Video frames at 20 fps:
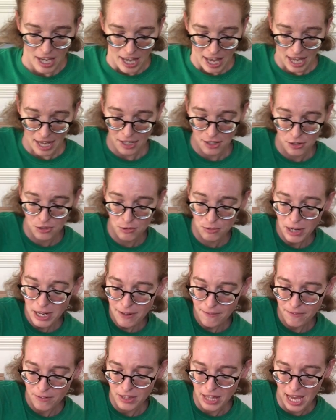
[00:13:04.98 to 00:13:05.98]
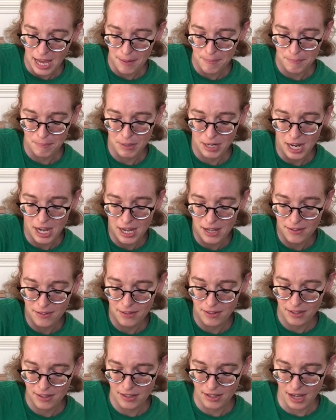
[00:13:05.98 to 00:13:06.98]
And it's great for that, but
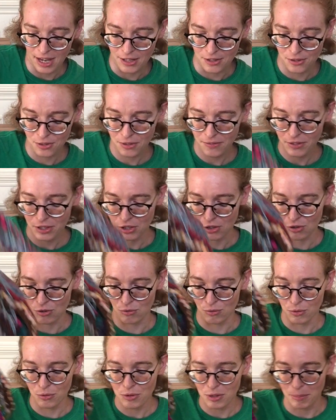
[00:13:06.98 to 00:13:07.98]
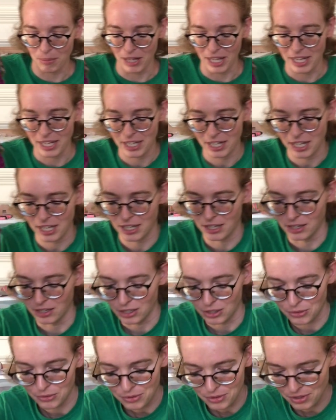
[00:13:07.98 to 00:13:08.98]
I sort of just threw the blanket in
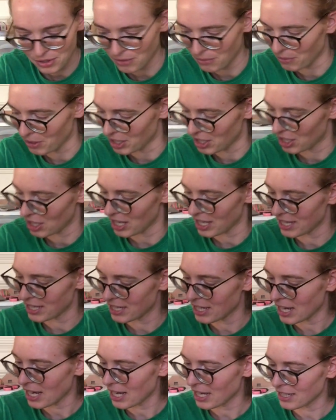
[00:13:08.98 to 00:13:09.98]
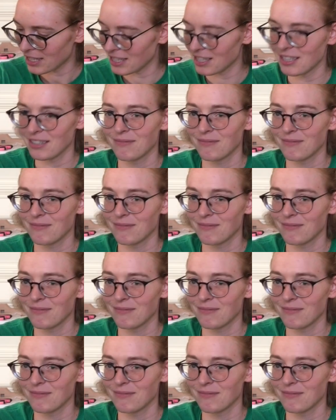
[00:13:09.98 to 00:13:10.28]
loose, which is not,